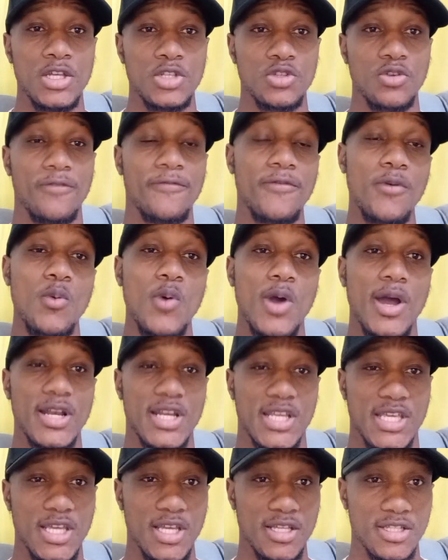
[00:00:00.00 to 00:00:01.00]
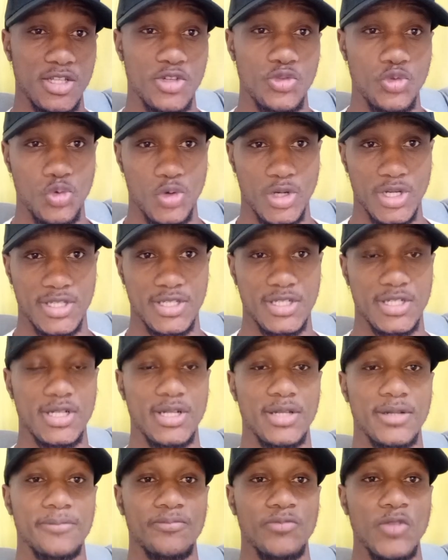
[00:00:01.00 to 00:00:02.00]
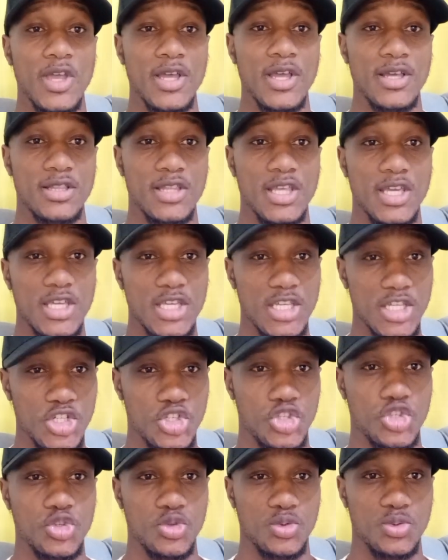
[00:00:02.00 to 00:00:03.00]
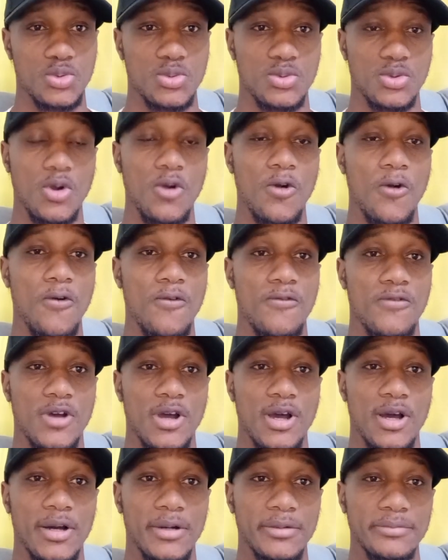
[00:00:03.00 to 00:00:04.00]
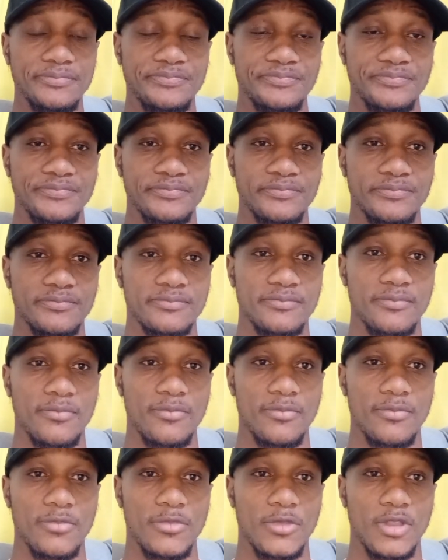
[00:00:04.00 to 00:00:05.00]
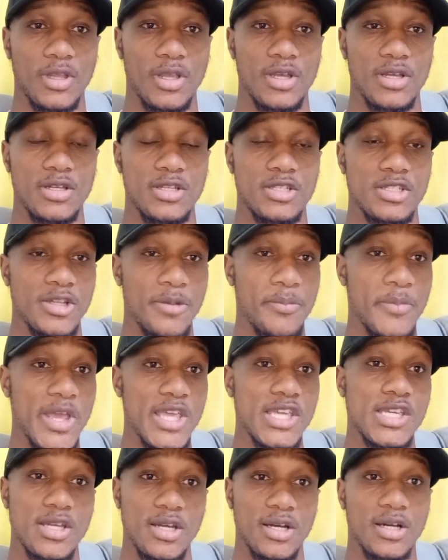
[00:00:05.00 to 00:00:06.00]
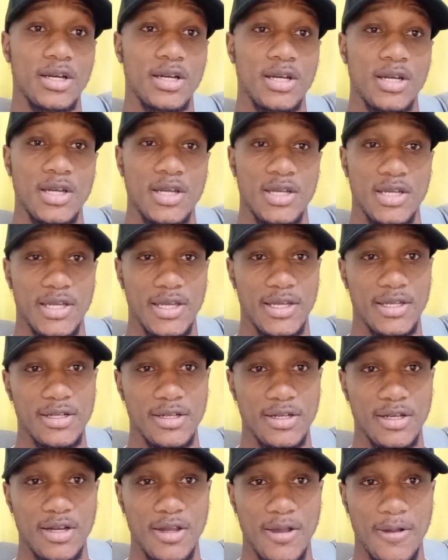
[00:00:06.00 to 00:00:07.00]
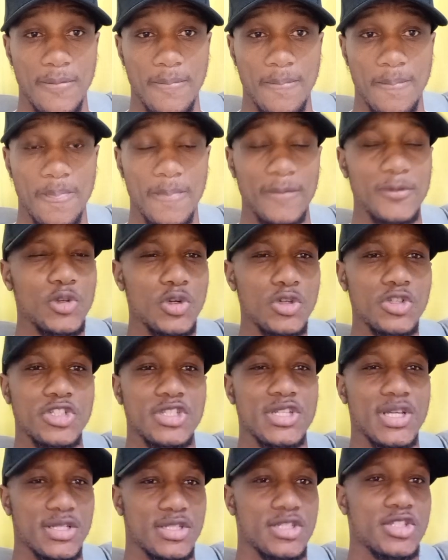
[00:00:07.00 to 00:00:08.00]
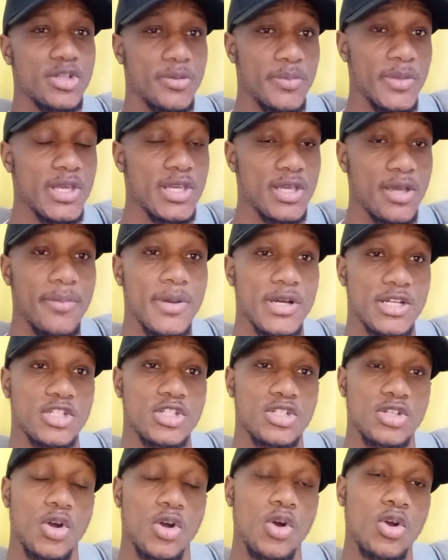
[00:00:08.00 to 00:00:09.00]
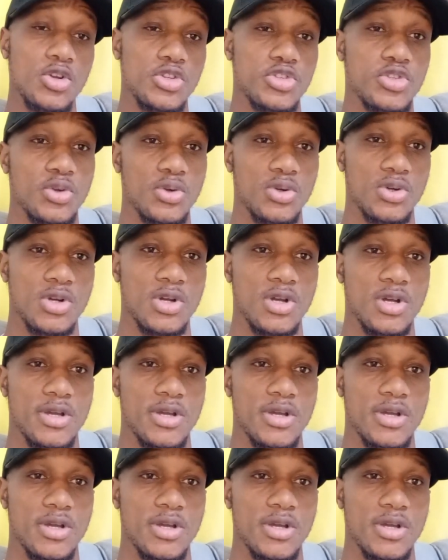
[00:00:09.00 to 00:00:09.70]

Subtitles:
So for one, he has addressed the issue of Jamaica, and not just Jamaica but also